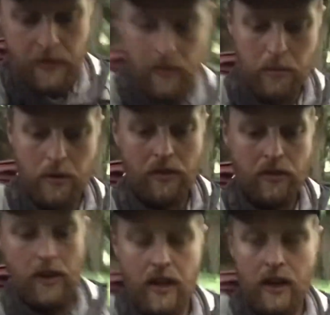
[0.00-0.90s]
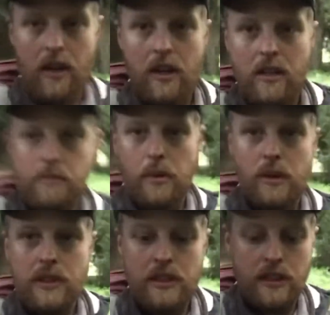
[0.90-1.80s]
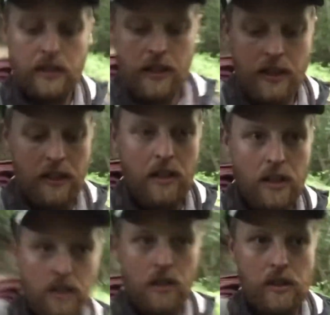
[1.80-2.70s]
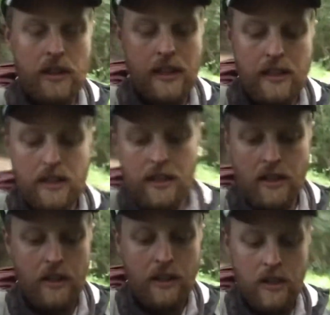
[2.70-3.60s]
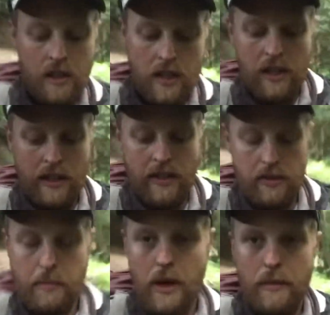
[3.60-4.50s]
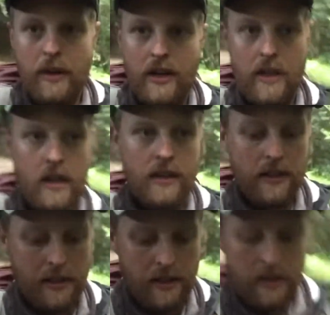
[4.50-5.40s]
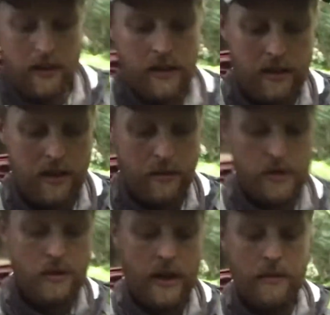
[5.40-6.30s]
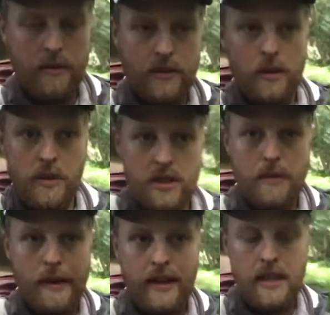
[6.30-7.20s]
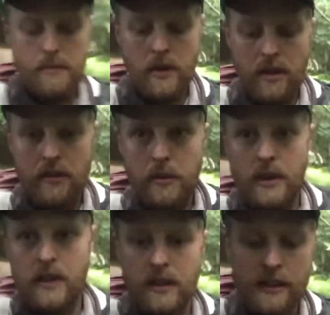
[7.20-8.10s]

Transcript: towards uh, Hartland Point and then Hartland Quay and there's a pub there at Hartland Quay uh, which we're aiming for which is about eight miles away